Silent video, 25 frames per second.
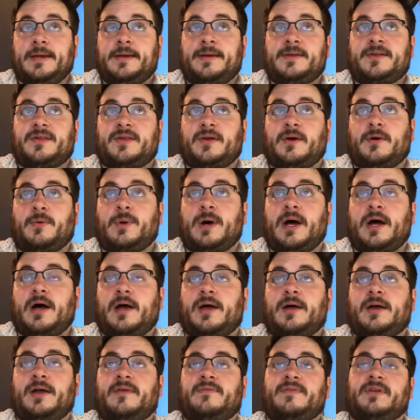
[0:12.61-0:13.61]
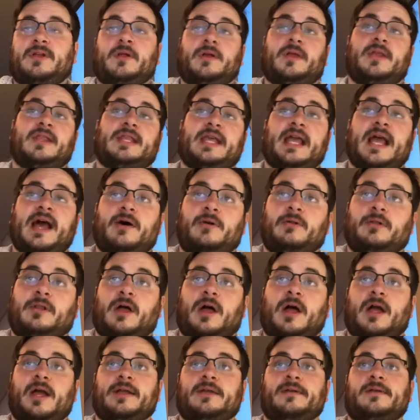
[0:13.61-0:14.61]
So if you look at the
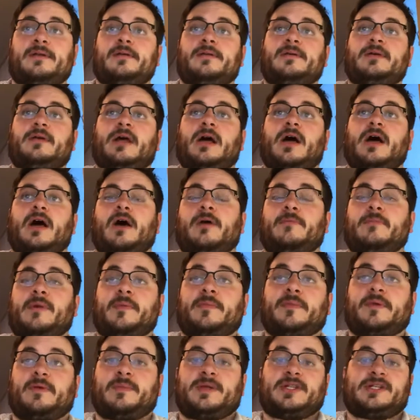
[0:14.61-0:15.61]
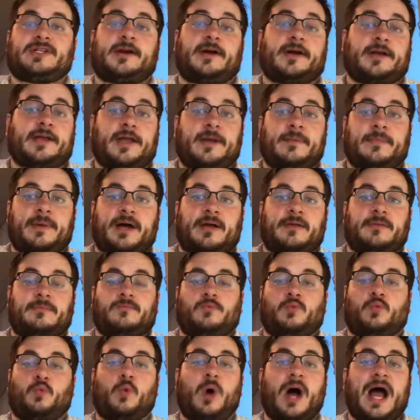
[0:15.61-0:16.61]
outline, I'm going to be talking
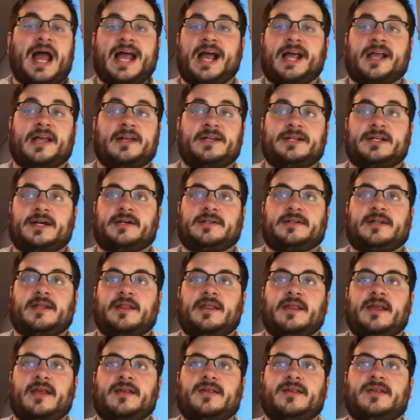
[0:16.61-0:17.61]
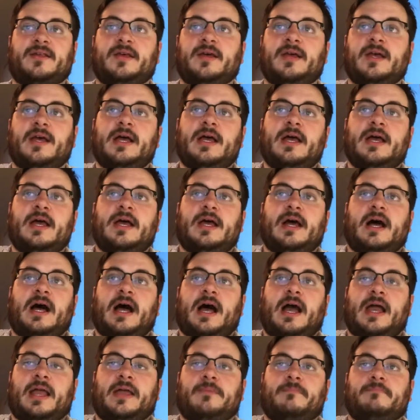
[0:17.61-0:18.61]
about why I conducted this.
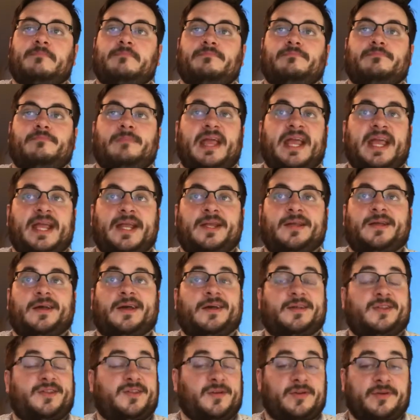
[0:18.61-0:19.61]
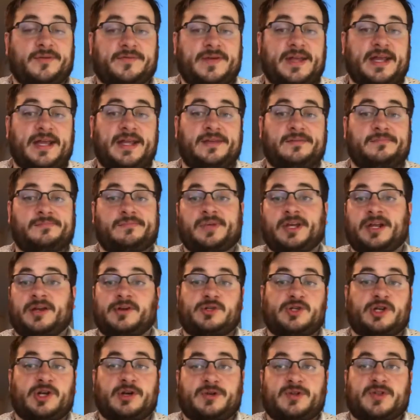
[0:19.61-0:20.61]
I made a survey,
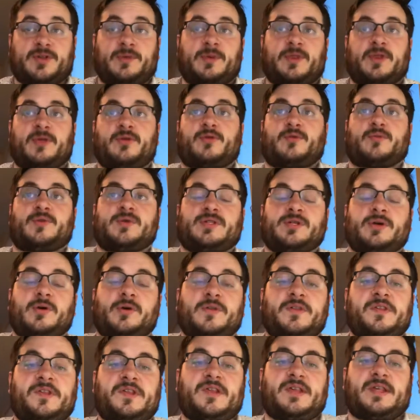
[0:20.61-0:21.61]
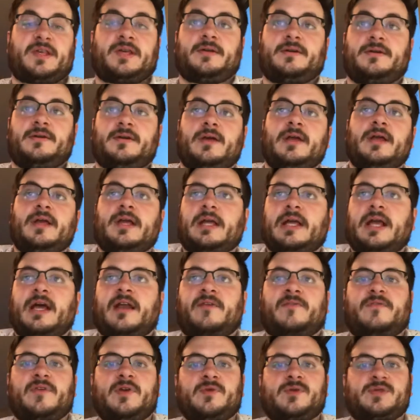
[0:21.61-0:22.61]
going to share some of those results,
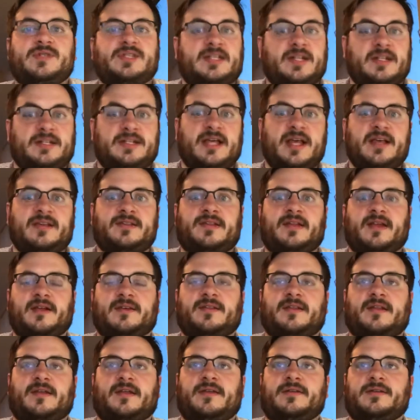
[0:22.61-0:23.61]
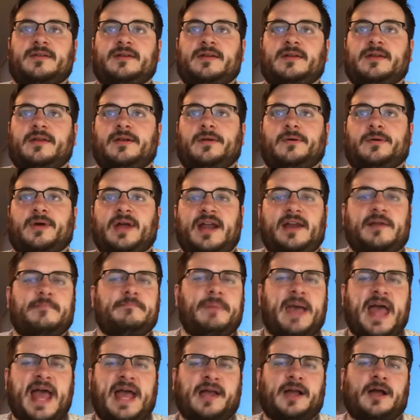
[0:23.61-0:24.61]
got a few statistics that, you know, kind
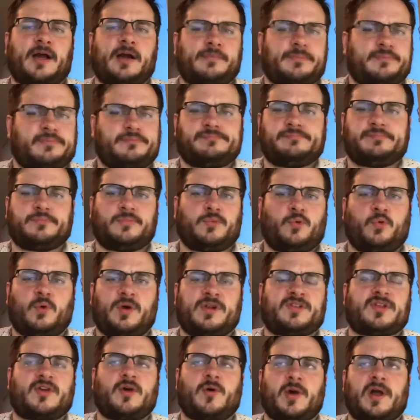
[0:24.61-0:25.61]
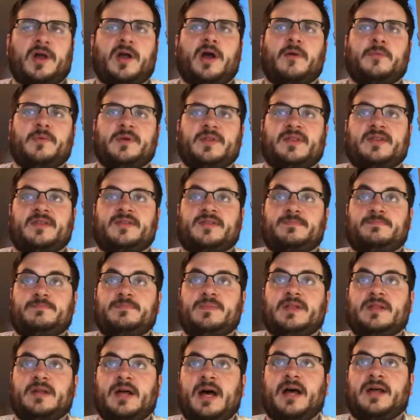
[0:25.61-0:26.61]
of back up what's going on with this
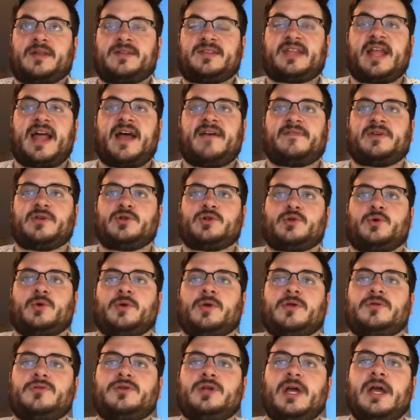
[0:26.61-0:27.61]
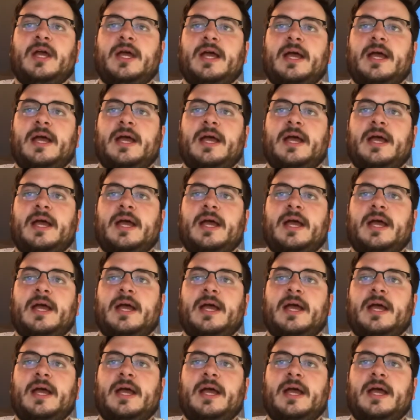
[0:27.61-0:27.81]
staffing shortage,